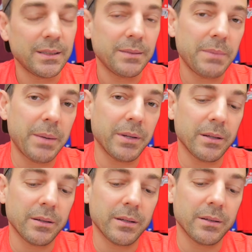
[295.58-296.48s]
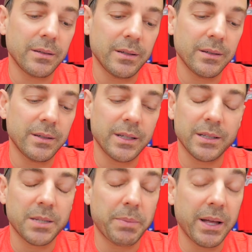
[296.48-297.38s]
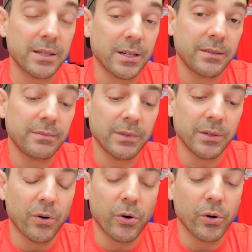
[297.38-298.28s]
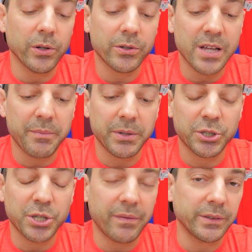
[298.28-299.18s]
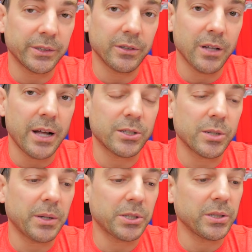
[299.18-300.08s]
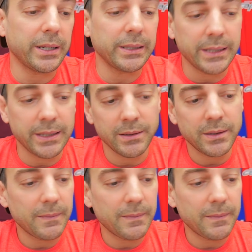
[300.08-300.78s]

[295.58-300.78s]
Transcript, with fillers: maybe the, the, it depends on, Oilers have been shuffling their line so much lately.